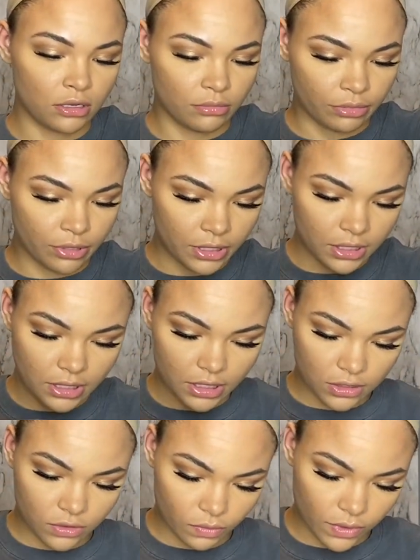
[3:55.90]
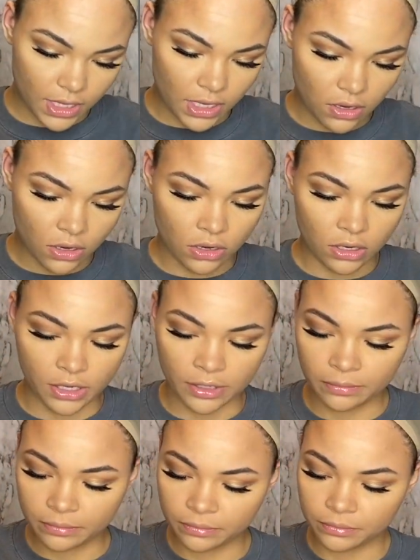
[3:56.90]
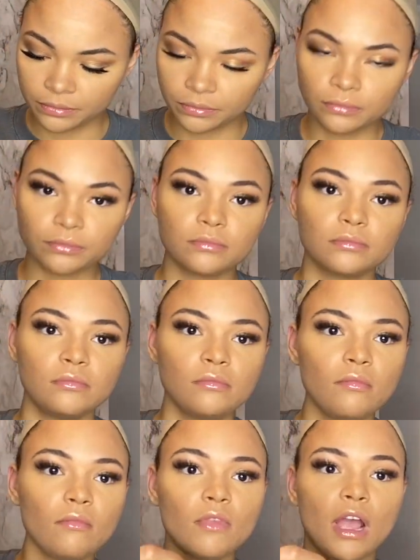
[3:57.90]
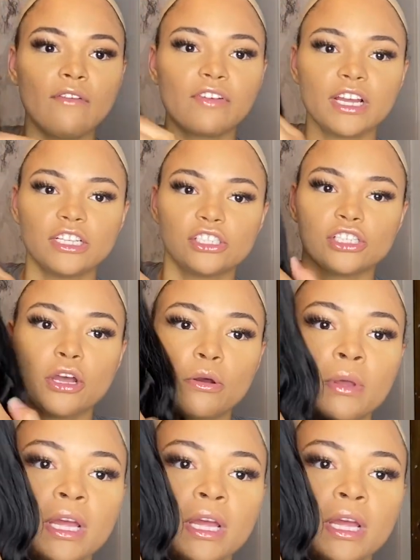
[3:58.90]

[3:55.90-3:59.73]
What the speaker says: put this wig on. I forgot to show,